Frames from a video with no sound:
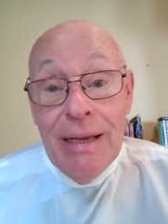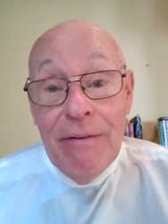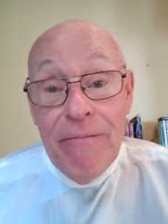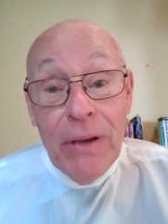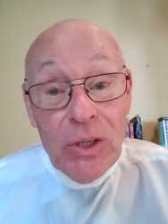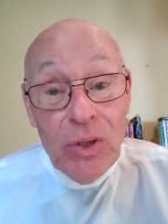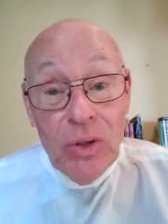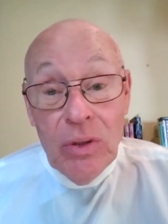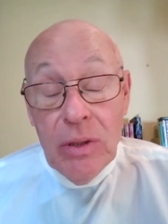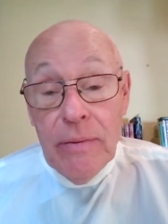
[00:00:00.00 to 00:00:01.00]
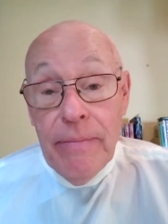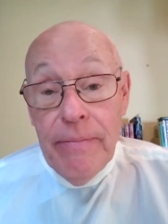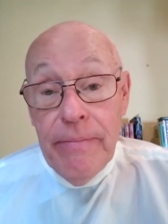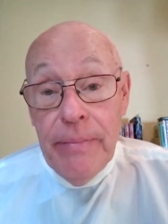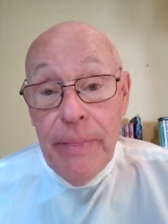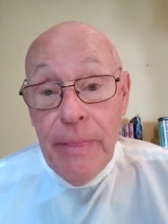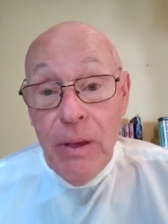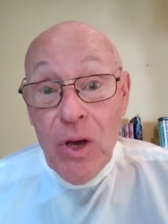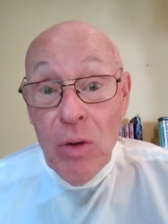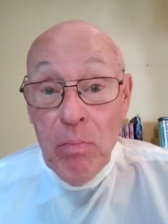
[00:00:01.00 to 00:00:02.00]
fictional
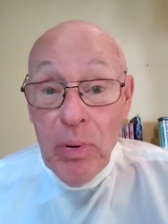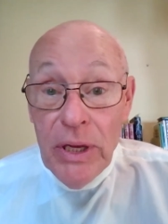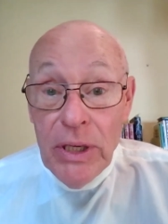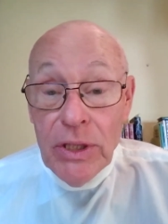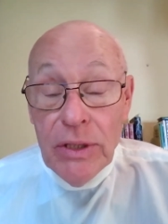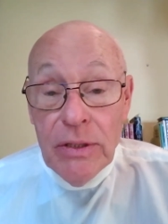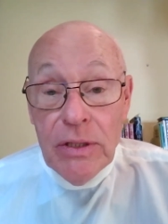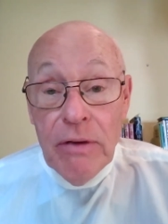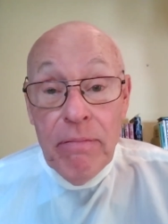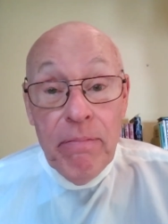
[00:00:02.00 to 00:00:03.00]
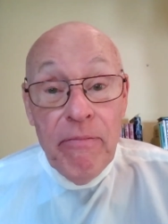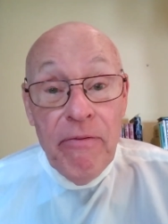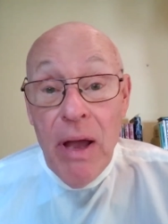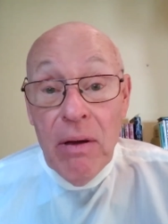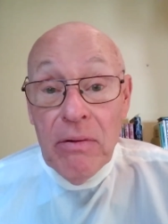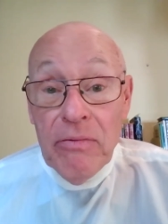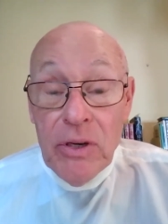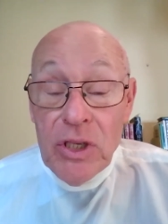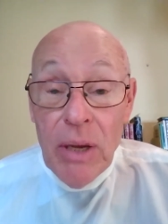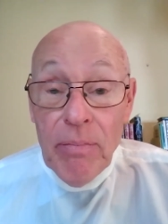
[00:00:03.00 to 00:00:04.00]
completions are found, for
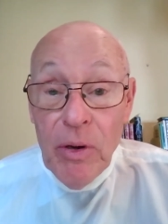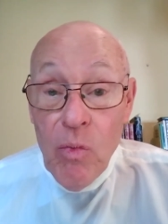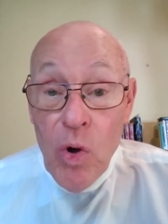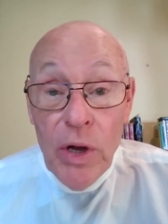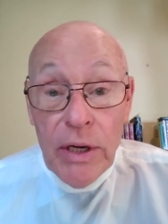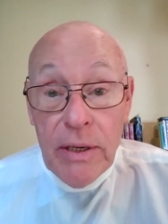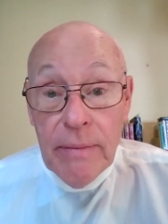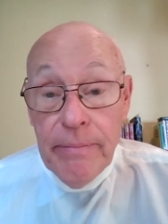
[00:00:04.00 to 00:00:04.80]
example, in work,